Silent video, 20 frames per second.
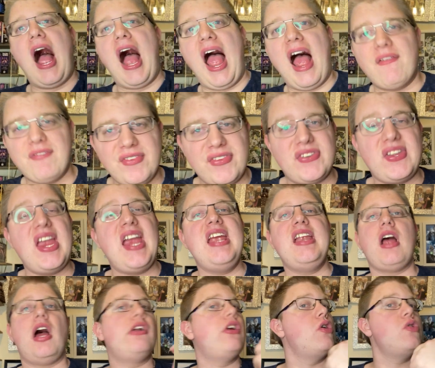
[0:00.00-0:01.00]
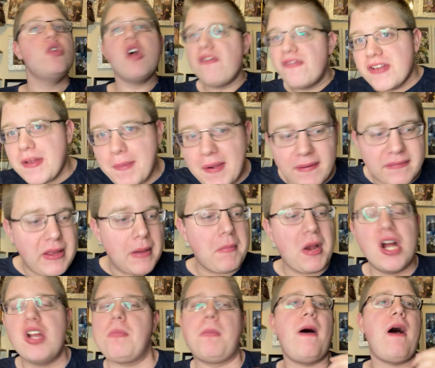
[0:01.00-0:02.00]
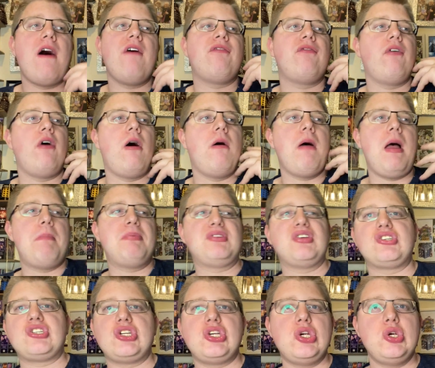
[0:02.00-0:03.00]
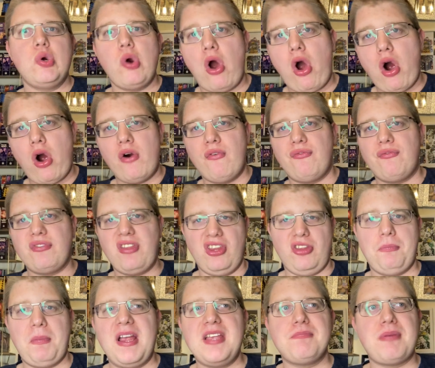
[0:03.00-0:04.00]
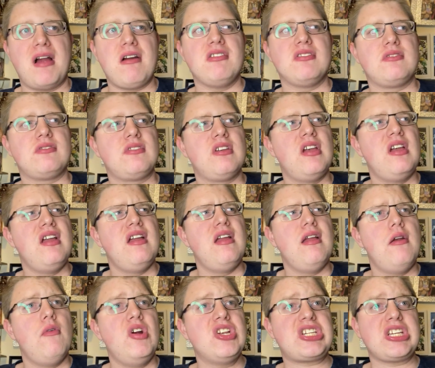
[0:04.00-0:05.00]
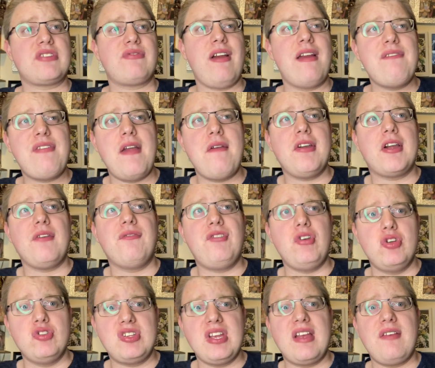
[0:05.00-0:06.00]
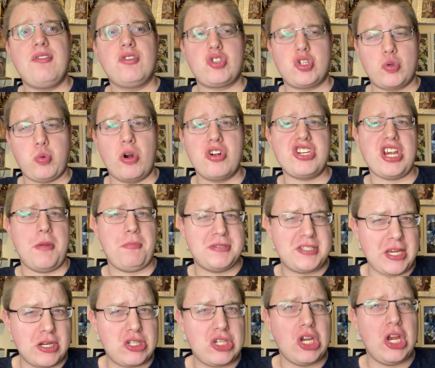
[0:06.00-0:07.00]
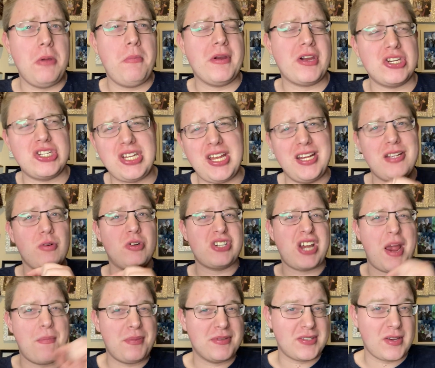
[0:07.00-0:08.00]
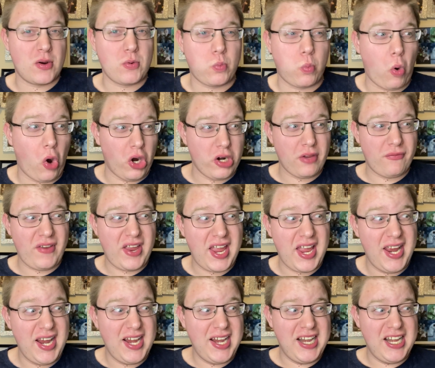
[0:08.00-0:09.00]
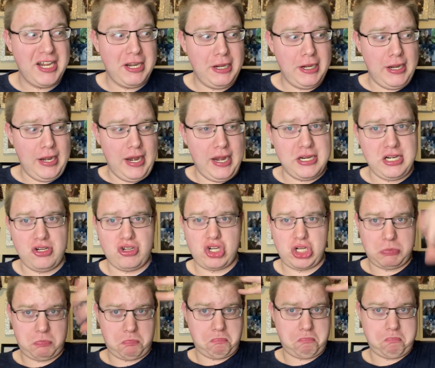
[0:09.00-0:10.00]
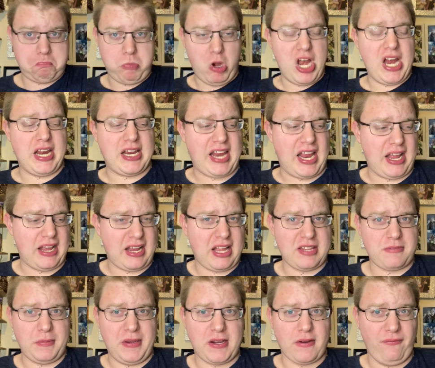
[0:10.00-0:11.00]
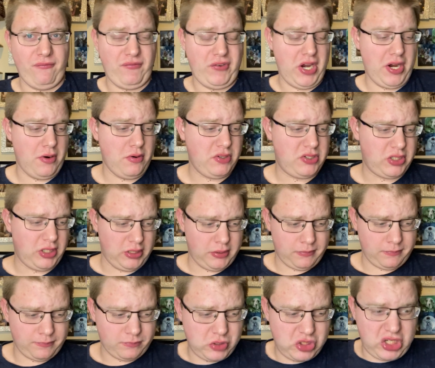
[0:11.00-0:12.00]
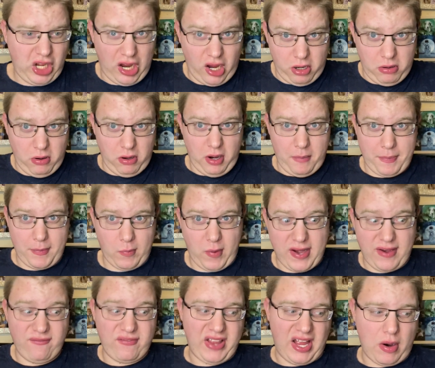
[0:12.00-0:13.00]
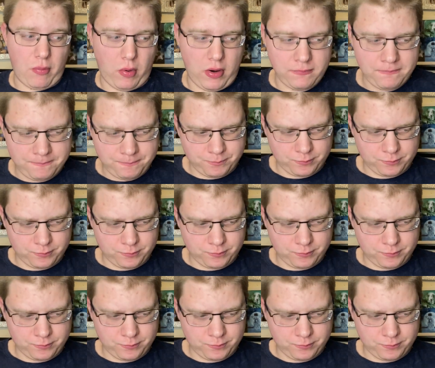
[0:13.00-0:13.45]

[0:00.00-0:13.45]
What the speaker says: I haven't seen. I know nothing about them apart from episode 2 of the Space Pirates, which is very, very confusing if you just watch episode 2, because you need to watch episode 1 of it, and it just really gets me confused. So I've been waiting for that one.